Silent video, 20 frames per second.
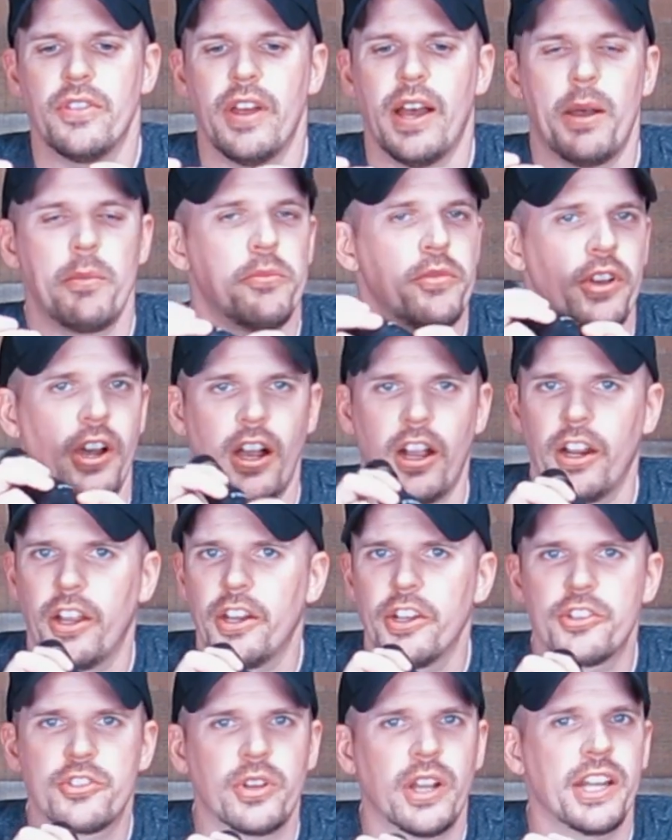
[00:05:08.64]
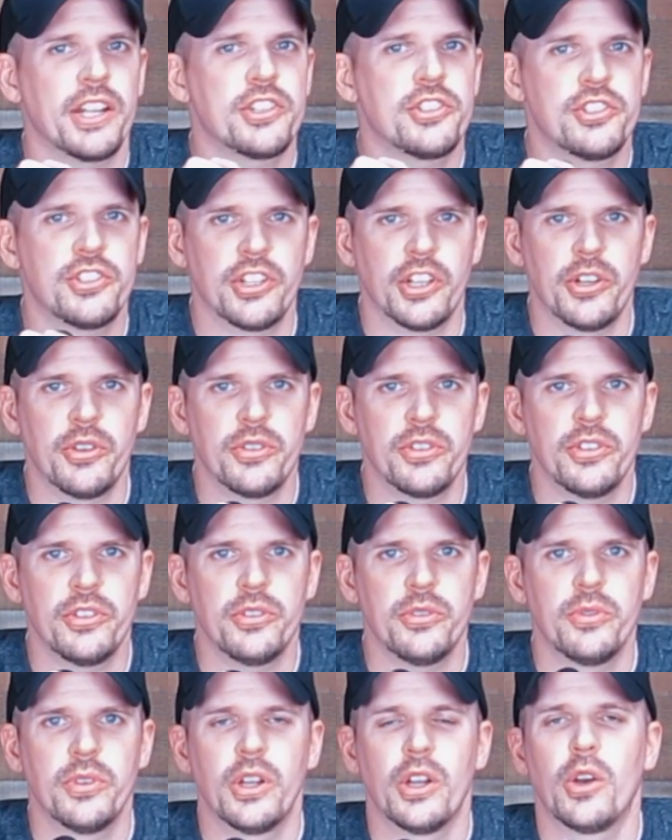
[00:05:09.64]
I'm not going to try to show
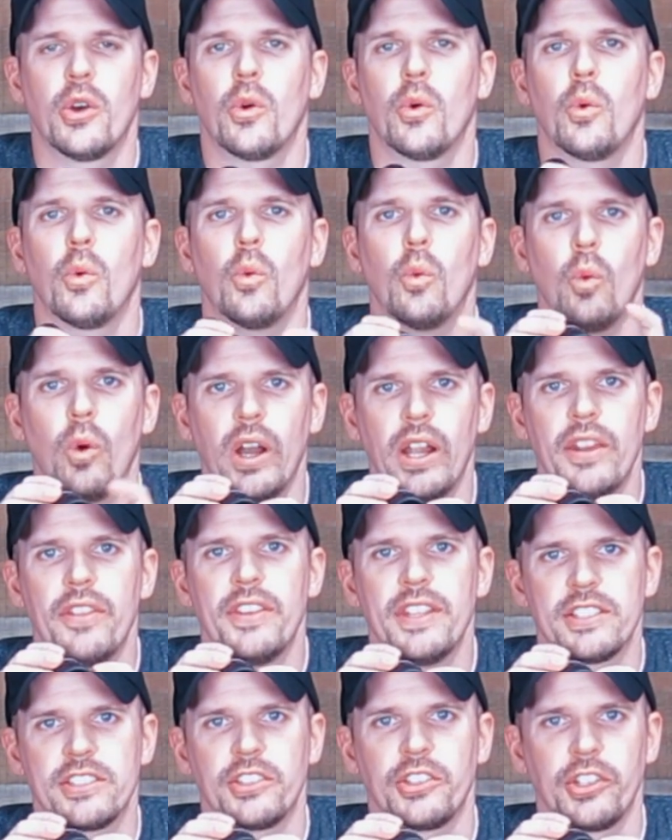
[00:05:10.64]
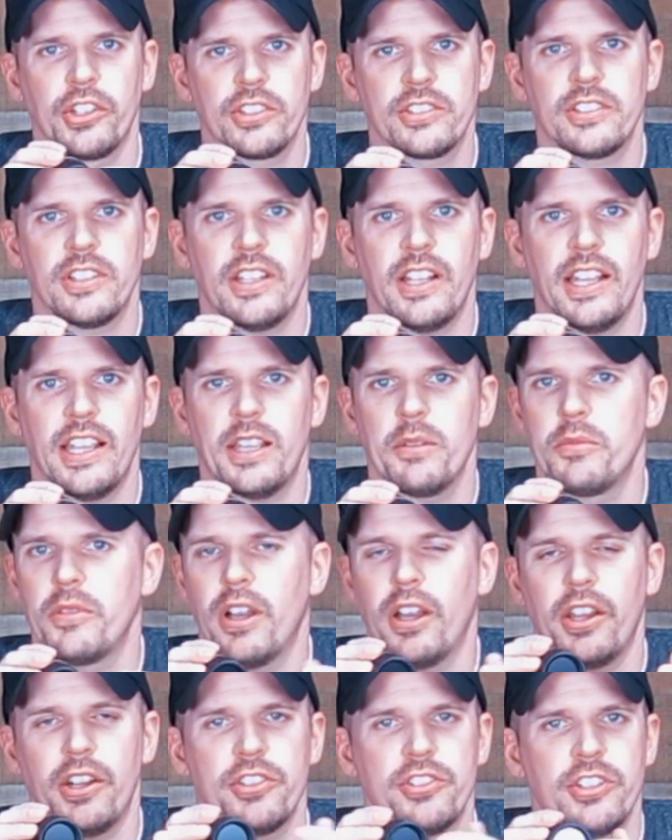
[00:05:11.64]
you what this looks like. I'm
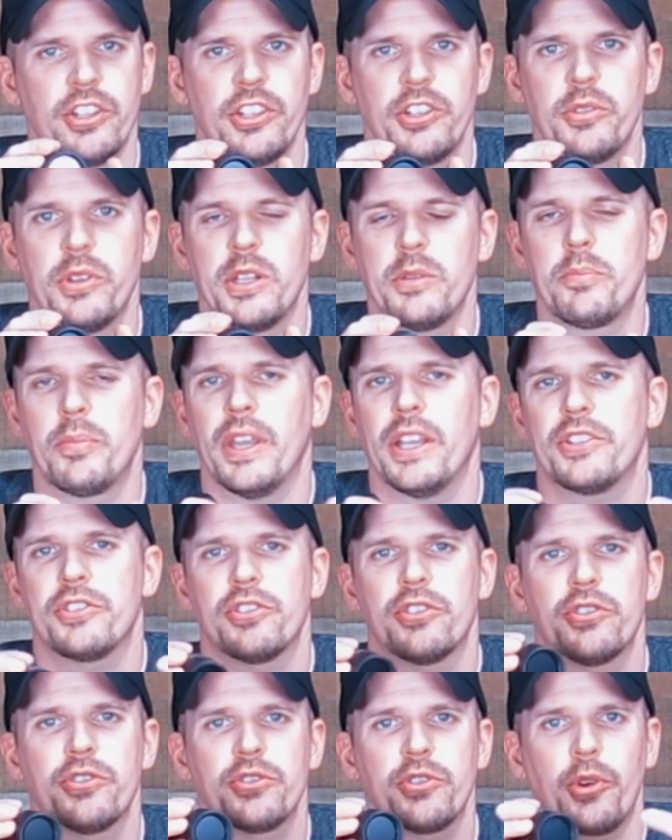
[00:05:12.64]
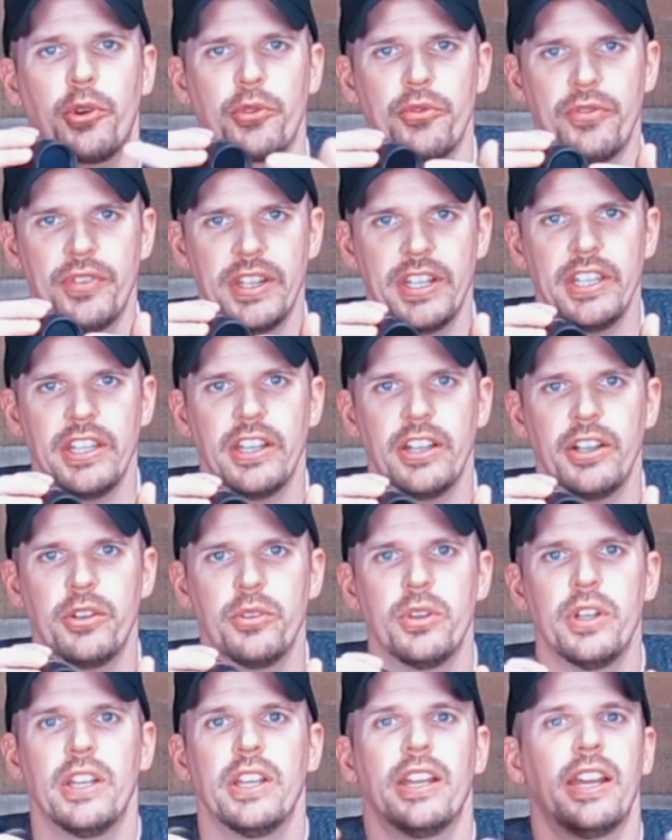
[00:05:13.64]
not going to show you any pictures or
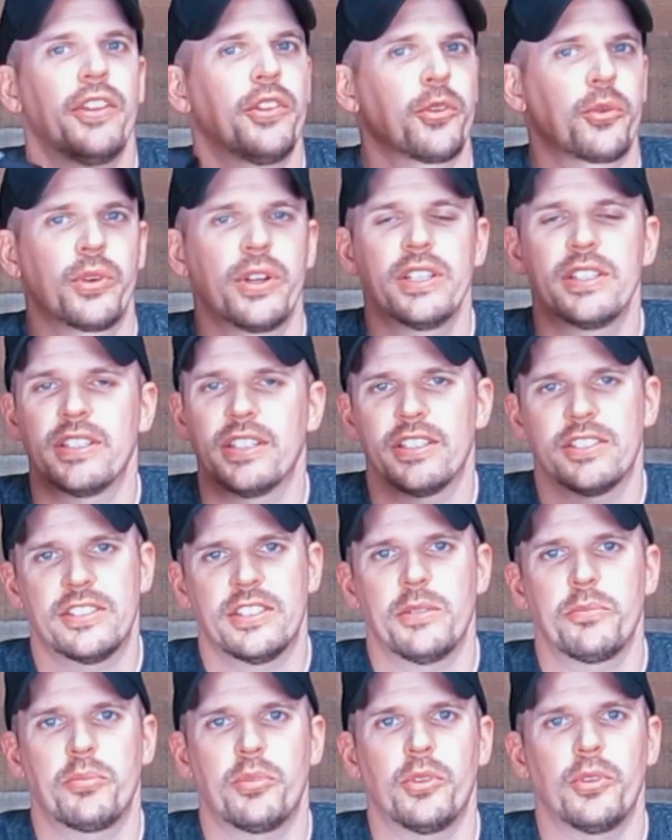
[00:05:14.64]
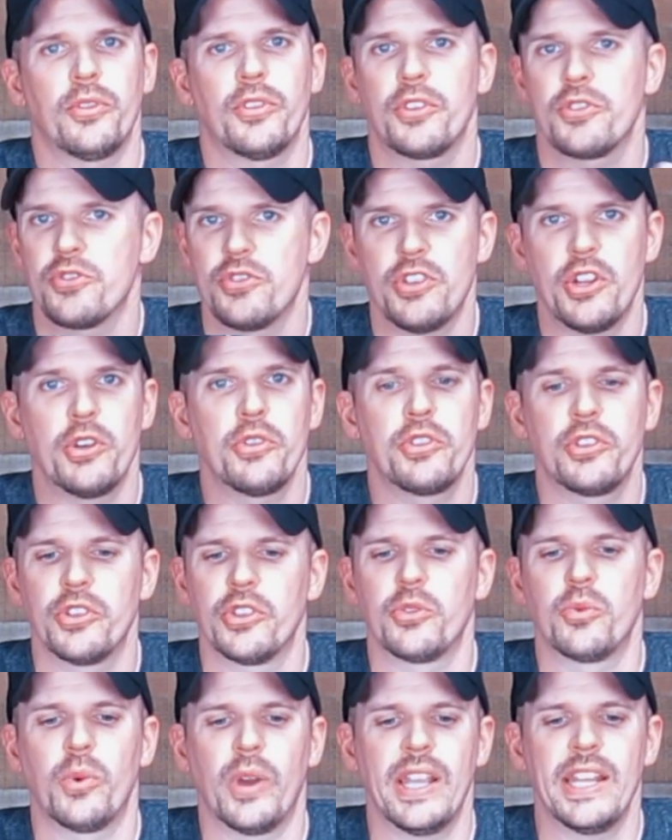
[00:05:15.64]
video, and the reason is simple. There's no
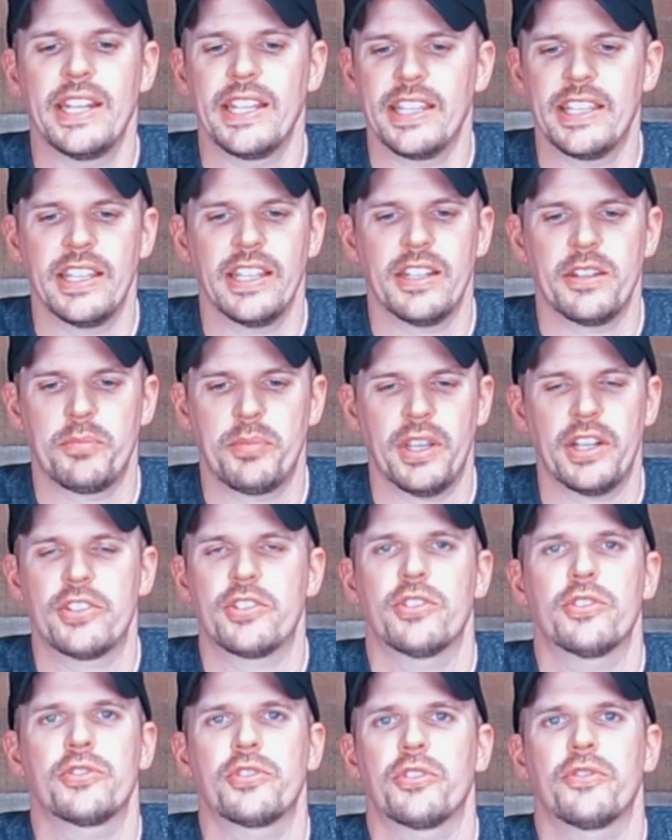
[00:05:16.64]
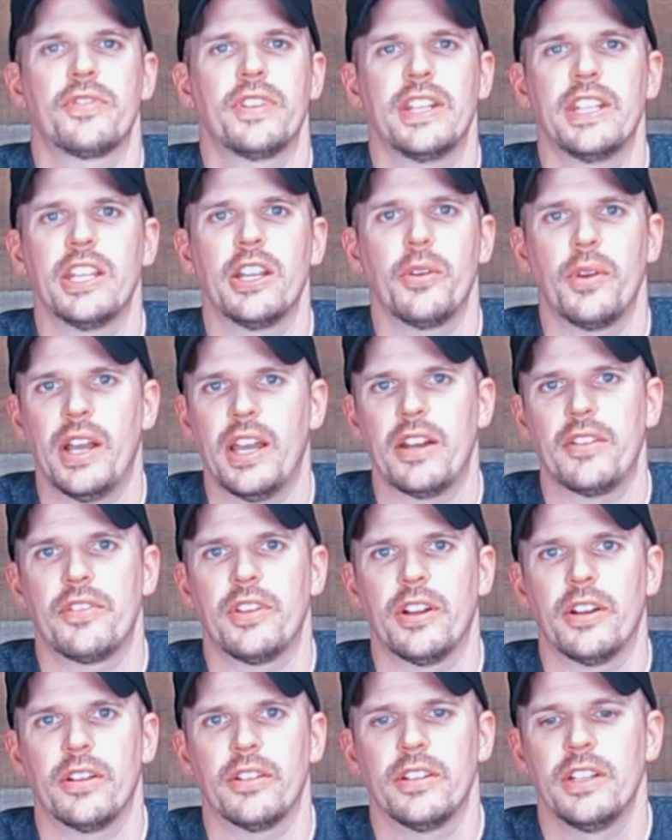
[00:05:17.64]
good way to get pictures or video out of
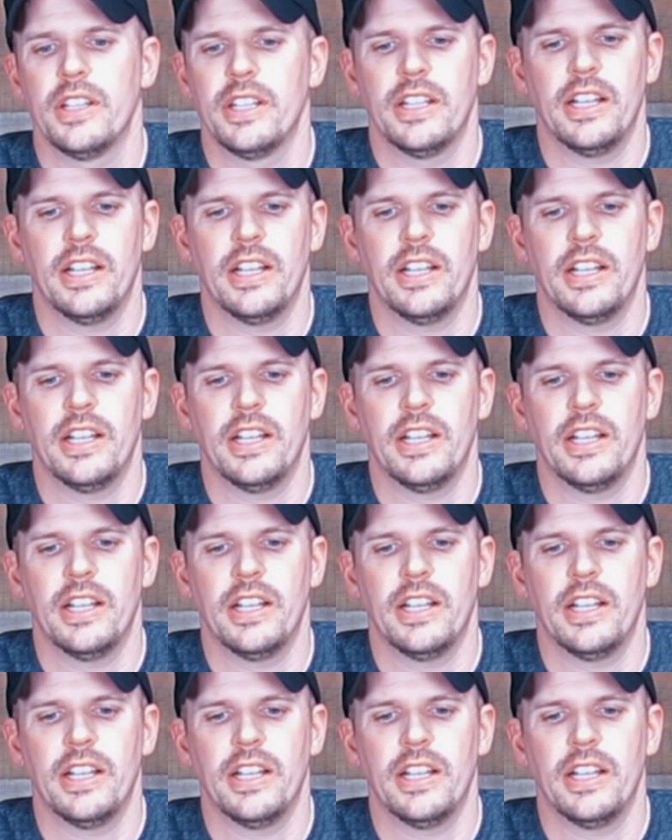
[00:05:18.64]
here.